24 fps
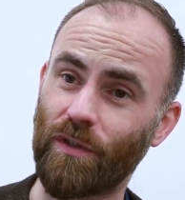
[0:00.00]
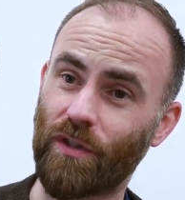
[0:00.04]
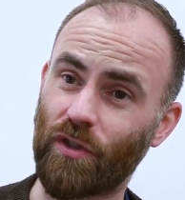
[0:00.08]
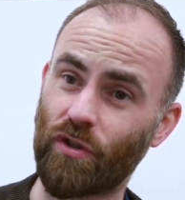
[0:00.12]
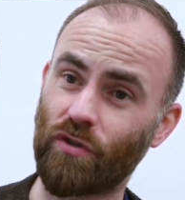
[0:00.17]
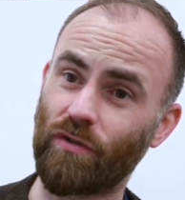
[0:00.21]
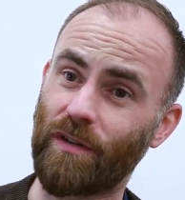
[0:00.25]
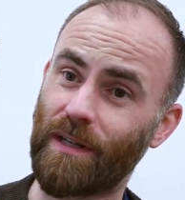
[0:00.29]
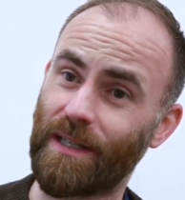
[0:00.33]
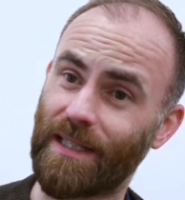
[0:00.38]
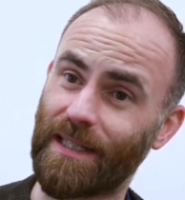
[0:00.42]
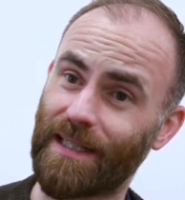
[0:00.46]

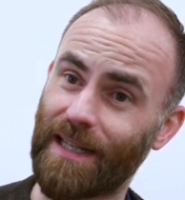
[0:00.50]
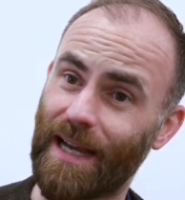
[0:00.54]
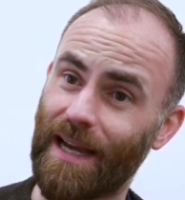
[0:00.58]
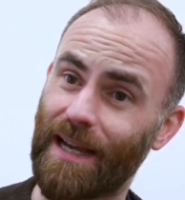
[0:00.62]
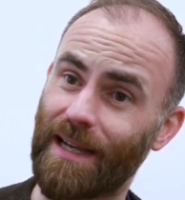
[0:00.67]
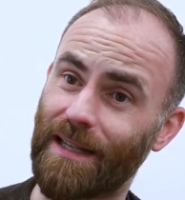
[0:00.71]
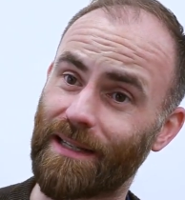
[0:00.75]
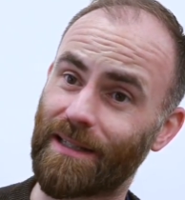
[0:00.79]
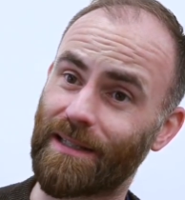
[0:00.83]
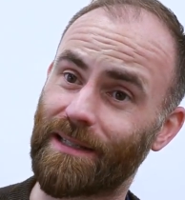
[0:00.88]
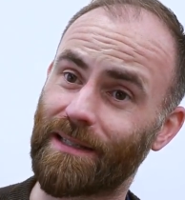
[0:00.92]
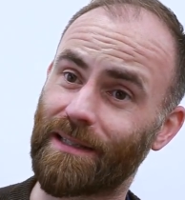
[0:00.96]
treated
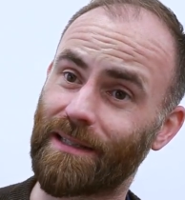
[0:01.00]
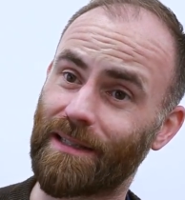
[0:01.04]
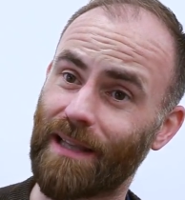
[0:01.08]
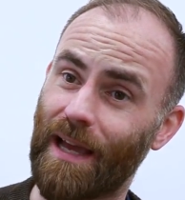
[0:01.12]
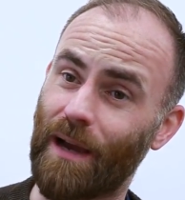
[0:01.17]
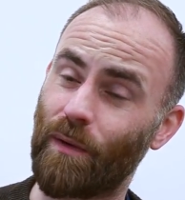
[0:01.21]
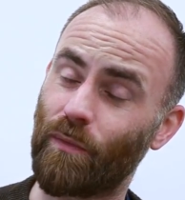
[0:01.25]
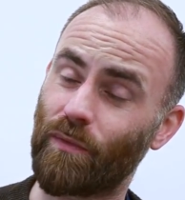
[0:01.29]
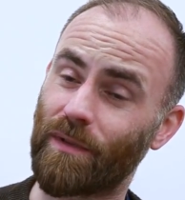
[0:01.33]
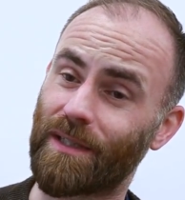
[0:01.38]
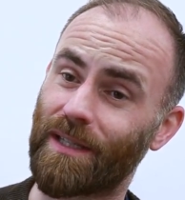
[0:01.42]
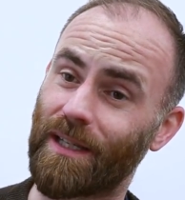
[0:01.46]
as
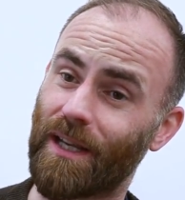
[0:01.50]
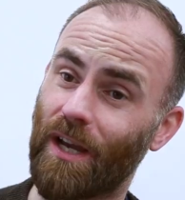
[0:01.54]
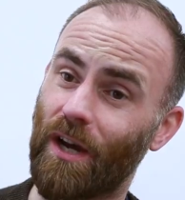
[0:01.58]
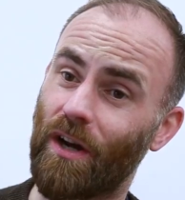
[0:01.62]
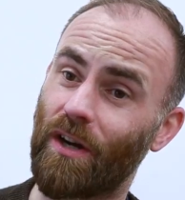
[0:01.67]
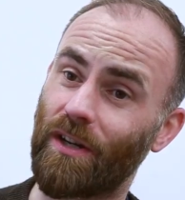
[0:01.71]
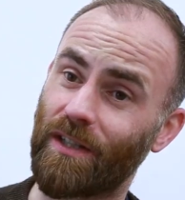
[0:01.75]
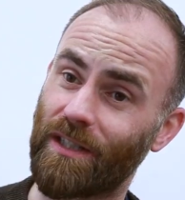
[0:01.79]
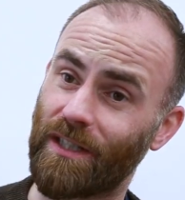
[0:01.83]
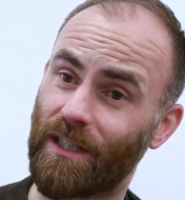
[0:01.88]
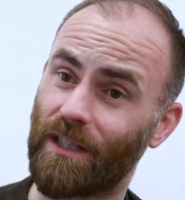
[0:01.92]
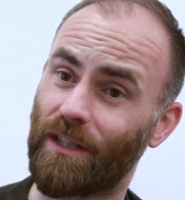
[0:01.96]
that was the
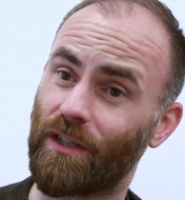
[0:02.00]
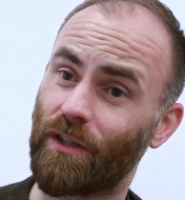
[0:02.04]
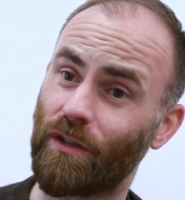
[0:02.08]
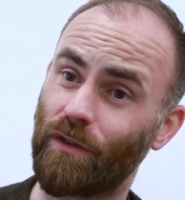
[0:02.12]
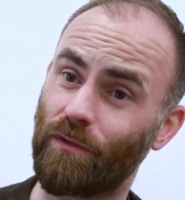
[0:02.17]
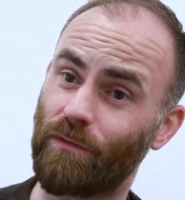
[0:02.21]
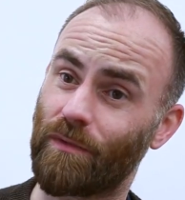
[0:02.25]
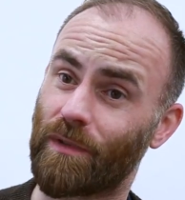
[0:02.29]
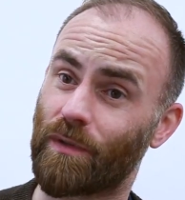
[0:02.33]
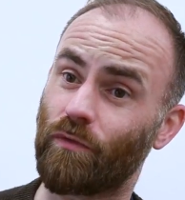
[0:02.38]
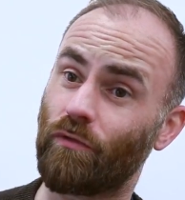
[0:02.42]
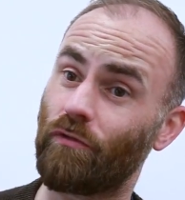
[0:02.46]
guardian
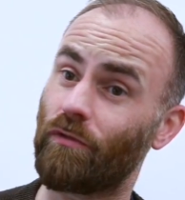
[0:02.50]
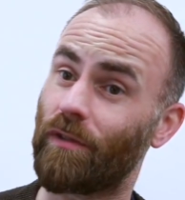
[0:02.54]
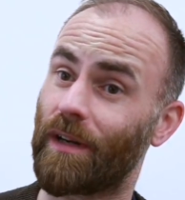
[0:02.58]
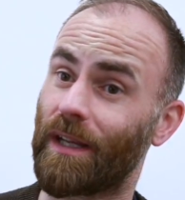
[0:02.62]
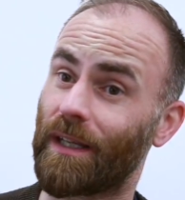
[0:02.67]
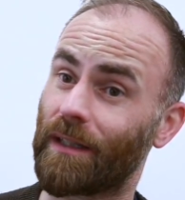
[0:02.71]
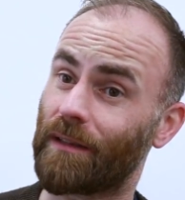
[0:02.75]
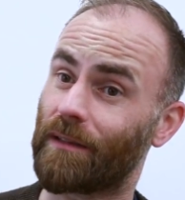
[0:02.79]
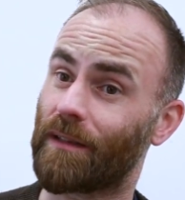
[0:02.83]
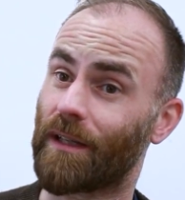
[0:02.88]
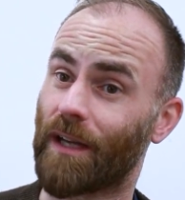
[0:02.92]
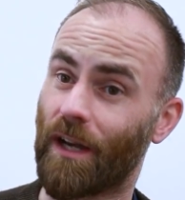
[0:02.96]
who was
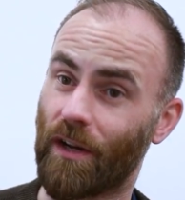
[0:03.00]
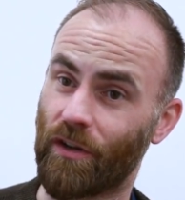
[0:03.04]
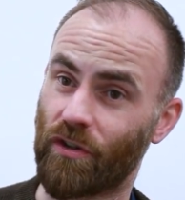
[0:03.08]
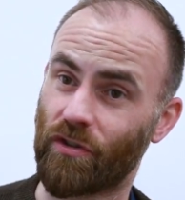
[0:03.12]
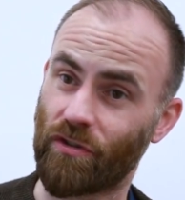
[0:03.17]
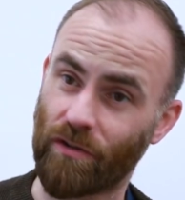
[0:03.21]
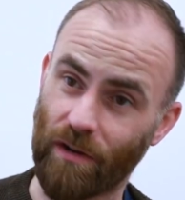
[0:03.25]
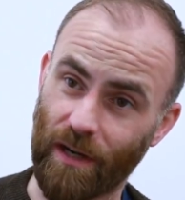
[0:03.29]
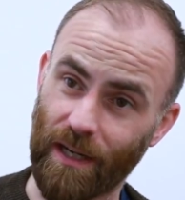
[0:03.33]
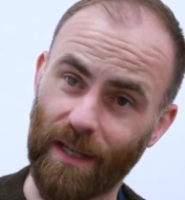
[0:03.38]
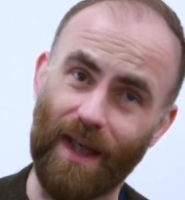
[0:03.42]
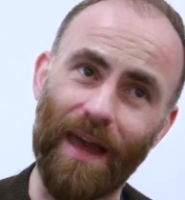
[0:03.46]
ruling the
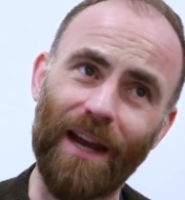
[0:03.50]
country.